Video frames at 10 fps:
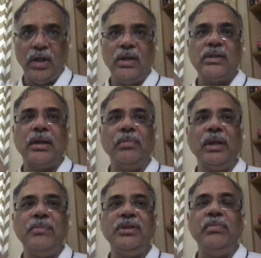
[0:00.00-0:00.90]

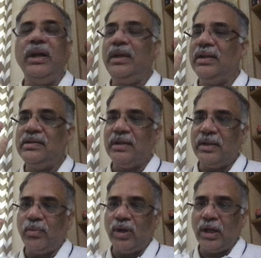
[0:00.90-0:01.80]
Sometimes in medical
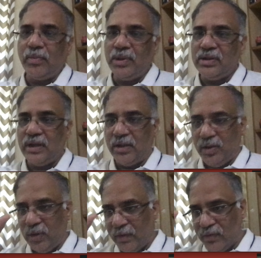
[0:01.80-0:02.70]
setup, what happens that
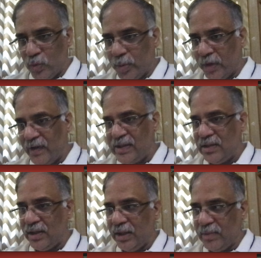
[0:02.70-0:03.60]
you have supervised
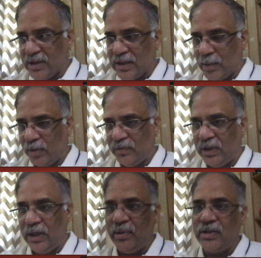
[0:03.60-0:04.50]
learning, but some of the
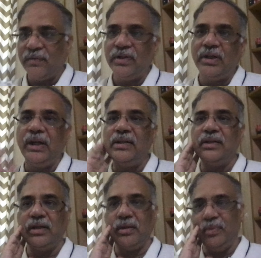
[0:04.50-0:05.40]
labels of the training
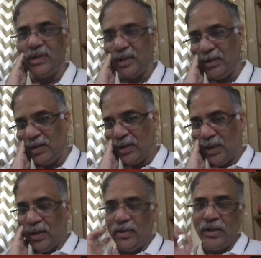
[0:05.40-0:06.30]
set are missing.
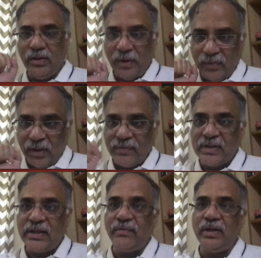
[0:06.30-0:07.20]
Then you have to have
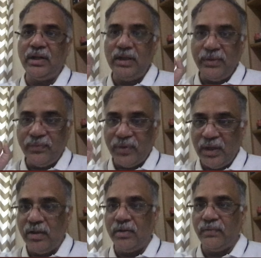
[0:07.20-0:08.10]
several
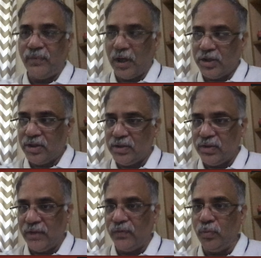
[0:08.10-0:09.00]
different functions
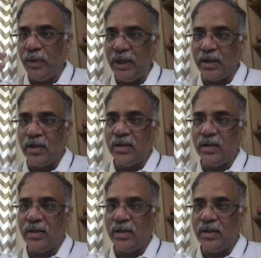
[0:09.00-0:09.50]
you have to make